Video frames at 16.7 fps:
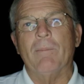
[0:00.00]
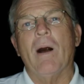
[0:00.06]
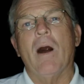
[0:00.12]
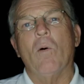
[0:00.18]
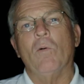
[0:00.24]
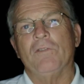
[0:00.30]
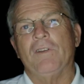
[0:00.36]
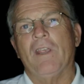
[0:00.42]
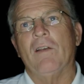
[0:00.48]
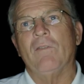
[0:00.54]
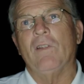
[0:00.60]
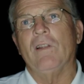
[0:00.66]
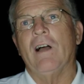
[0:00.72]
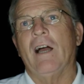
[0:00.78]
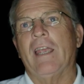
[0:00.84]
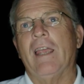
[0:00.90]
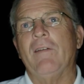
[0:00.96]
them, I
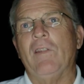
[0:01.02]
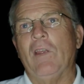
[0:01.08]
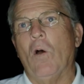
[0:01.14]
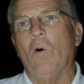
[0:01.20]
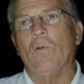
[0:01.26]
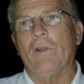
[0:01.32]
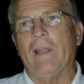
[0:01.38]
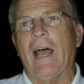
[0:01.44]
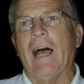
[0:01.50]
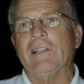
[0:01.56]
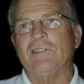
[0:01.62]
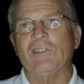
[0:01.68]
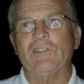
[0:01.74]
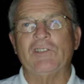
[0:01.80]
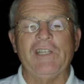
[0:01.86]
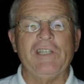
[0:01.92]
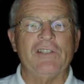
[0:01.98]
give the older guys,
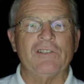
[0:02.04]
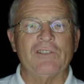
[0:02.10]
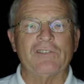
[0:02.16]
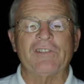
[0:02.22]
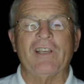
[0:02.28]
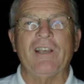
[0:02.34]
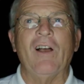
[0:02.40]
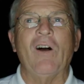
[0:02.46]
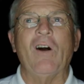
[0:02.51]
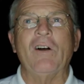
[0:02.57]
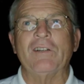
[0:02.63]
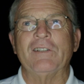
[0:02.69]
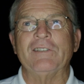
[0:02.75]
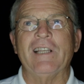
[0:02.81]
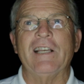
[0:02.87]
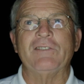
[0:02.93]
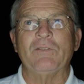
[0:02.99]
the seniors, a cigar,
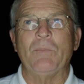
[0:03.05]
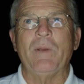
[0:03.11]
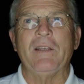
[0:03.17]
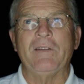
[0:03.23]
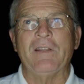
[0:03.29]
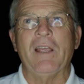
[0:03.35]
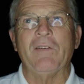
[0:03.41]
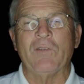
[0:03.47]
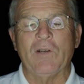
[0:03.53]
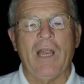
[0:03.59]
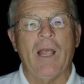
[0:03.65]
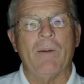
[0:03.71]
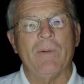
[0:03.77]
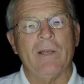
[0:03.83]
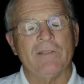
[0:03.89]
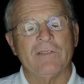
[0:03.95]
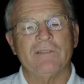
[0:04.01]
because that's a big thing for them.
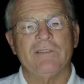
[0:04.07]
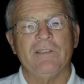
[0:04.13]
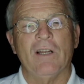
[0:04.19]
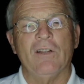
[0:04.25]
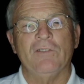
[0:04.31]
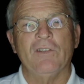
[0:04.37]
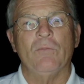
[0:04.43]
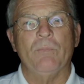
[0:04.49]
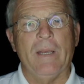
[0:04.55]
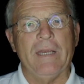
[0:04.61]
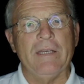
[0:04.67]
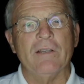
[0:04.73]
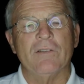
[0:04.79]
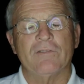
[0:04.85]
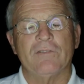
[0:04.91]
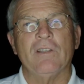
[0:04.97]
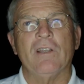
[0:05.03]
It's, you know, just
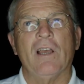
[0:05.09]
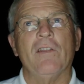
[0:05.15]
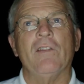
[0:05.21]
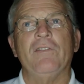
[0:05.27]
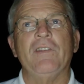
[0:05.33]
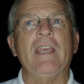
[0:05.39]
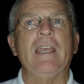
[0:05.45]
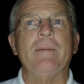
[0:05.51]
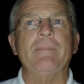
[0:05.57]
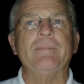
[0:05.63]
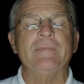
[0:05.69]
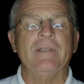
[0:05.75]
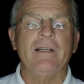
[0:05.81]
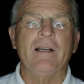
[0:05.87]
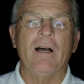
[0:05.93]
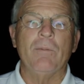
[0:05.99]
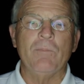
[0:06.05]
beating the other team
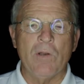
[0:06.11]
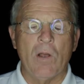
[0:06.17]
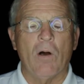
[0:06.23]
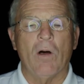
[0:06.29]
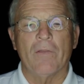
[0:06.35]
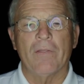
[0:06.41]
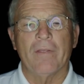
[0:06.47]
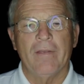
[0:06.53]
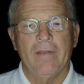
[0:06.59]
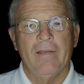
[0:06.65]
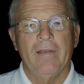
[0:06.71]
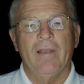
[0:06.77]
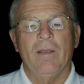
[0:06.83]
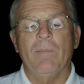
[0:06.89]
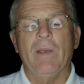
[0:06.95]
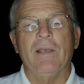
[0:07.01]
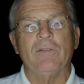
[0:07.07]
up north
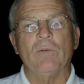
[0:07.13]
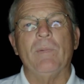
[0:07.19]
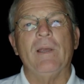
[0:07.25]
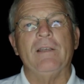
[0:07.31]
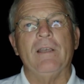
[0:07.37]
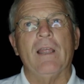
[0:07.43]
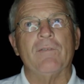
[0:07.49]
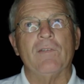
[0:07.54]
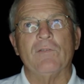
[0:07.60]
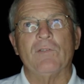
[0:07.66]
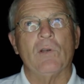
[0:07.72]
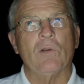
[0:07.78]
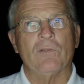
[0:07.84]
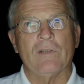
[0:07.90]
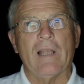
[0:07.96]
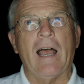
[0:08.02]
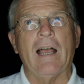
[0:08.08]
makes a big difference to
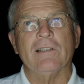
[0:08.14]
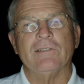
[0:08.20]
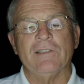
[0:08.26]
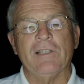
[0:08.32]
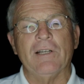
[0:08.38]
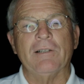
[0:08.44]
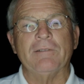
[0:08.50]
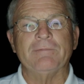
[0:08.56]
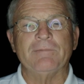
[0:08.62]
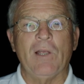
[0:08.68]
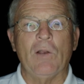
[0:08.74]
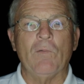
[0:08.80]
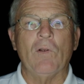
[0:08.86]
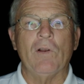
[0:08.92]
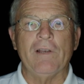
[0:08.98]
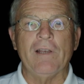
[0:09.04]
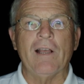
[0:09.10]
those guys, you know, it
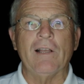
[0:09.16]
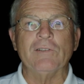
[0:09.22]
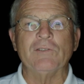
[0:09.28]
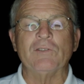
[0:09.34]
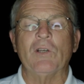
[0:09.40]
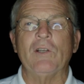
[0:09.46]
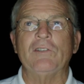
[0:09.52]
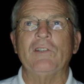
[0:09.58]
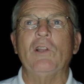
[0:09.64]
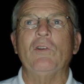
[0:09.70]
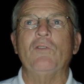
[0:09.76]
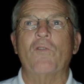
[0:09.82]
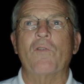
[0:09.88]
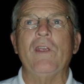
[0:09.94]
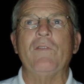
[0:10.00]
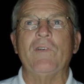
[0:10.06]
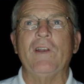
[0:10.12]
really does. So it's a little
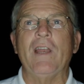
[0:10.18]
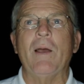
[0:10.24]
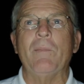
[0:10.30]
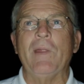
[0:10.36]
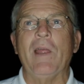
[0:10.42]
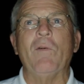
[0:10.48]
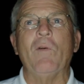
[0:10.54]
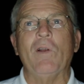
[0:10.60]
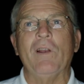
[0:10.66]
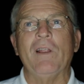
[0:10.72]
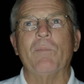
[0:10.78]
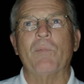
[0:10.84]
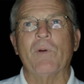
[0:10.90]
treat for them, and they really